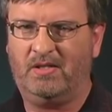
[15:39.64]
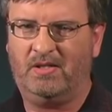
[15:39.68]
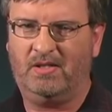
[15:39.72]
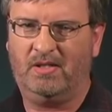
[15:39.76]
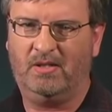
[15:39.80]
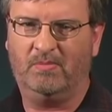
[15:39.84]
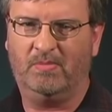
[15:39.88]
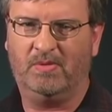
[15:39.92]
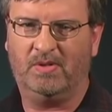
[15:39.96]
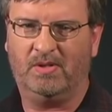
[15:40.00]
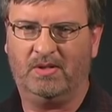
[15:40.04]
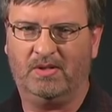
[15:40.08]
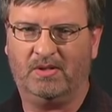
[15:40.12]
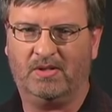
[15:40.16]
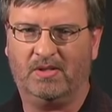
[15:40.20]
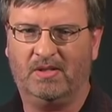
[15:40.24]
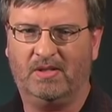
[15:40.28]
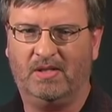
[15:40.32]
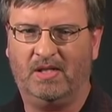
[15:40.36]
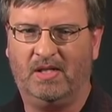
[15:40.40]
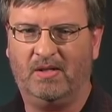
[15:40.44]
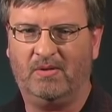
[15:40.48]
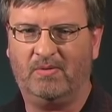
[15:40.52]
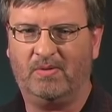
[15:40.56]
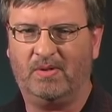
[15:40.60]
demons, and
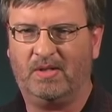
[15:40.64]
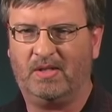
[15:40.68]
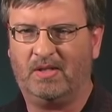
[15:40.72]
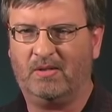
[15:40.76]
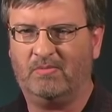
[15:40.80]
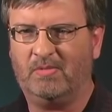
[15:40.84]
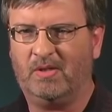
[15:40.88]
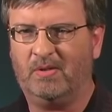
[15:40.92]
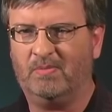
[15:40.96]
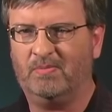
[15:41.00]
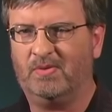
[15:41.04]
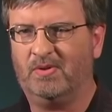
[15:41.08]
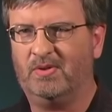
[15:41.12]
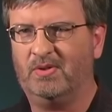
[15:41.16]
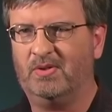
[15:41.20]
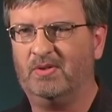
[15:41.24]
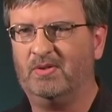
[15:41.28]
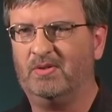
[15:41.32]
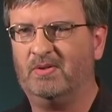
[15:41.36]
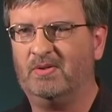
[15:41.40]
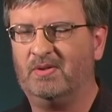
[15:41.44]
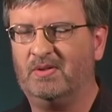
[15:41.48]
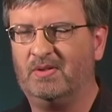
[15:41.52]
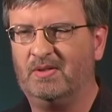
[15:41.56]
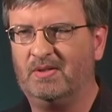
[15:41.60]
they would come up to
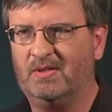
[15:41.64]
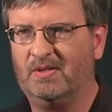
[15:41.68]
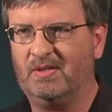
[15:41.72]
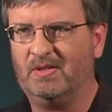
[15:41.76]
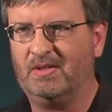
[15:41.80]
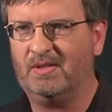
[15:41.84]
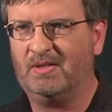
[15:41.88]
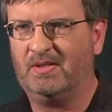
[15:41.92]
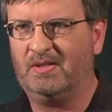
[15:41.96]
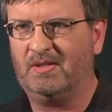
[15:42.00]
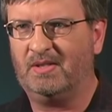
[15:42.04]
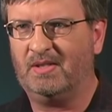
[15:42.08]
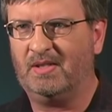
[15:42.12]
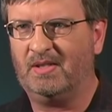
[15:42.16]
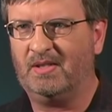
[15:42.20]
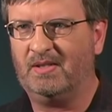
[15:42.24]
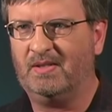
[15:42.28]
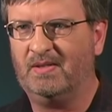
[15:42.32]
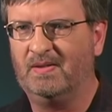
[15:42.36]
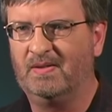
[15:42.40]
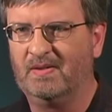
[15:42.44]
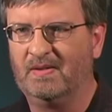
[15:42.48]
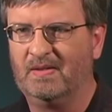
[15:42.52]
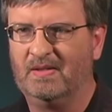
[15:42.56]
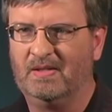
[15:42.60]
her and say,
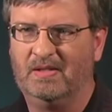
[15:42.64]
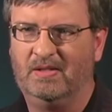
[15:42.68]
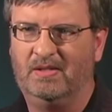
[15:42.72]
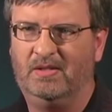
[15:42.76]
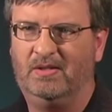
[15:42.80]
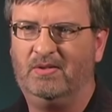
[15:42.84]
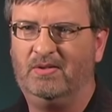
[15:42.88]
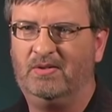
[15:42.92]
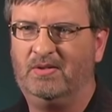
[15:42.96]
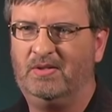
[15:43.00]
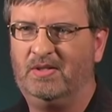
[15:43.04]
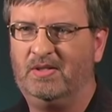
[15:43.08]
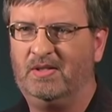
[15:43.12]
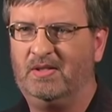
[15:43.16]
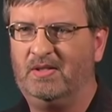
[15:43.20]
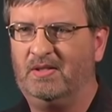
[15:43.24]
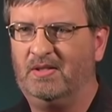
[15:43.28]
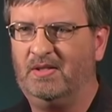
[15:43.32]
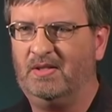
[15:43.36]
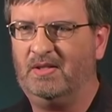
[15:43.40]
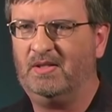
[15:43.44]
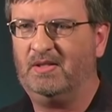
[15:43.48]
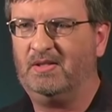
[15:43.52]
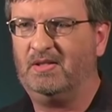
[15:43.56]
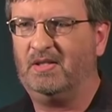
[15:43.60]
you did
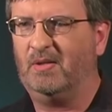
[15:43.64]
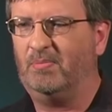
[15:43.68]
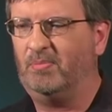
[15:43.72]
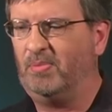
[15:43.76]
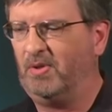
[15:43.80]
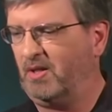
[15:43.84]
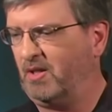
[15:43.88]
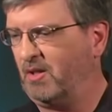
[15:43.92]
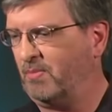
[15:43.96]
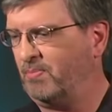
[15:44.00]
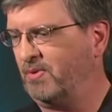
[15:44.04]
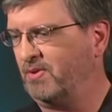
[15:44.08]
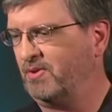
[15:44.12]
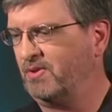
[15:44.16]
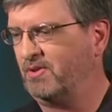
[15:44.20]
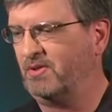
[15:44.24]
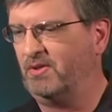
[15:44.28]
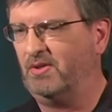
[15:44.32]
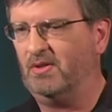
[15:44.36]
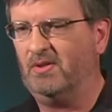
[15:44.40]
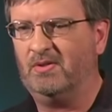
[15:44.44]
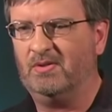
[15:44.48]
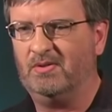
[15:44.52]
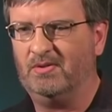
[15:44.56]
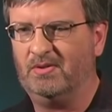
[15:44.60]
this, they pick up a
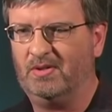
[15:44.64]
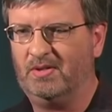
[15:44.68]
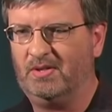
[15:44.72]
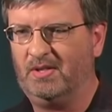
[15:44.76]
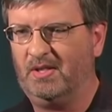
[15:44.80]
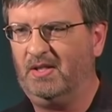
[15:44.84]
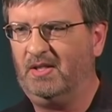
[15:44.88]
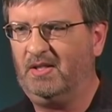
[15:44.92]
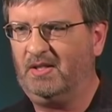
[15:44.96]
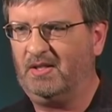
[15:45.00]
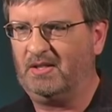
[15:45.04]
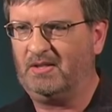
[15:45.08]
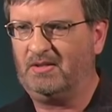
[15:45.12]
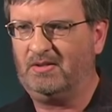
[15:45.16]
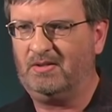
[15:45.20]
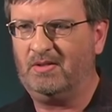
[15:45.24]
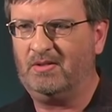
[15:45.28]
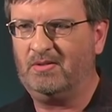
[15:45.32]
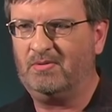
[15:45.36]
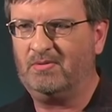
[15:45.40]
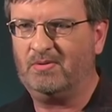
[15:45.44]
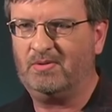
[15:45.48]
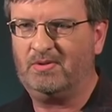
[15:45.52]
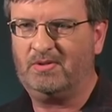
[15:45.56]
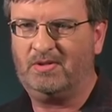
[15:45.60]
stone. You think the
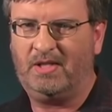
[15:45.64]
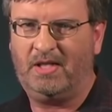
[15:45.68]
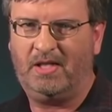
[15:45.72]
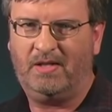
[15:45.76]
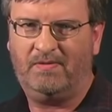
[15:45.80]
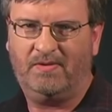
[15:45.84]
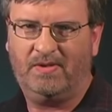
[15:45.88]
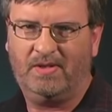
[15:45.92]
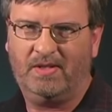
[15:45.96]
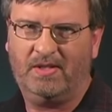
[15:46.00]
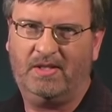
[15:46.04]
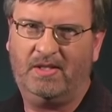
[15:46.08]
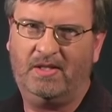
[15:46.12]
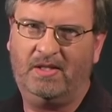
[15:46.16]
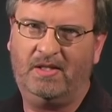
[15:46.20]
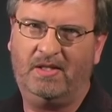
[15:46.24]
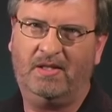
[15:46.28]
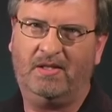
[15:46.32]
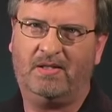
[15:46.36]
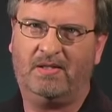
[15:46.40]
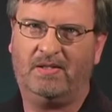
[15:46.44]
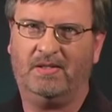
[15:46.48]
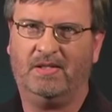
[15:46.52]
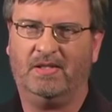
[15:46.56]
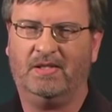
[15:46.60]
stone will save you
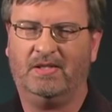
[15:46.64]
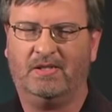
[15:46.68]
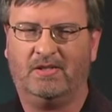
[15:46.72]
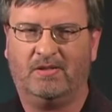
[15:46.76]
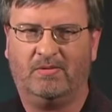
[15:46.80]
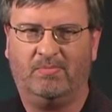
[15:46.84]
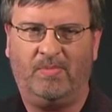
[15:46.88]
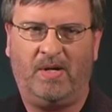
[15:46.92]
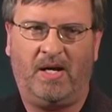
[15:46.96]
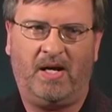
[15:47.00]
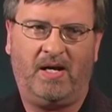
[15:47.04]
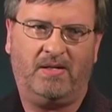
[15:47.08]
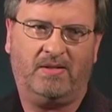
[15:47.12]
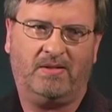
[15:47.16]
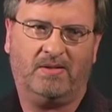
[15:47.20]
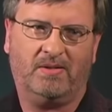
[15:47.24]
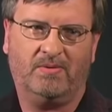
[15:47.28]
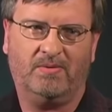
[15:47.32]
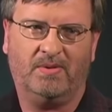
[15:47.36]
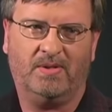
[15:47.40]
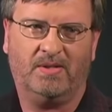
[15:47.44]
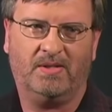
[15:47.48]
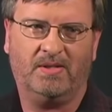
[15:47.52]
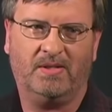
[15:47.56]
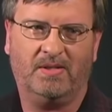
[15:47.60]
here, and they smacked her
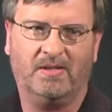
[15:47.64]
with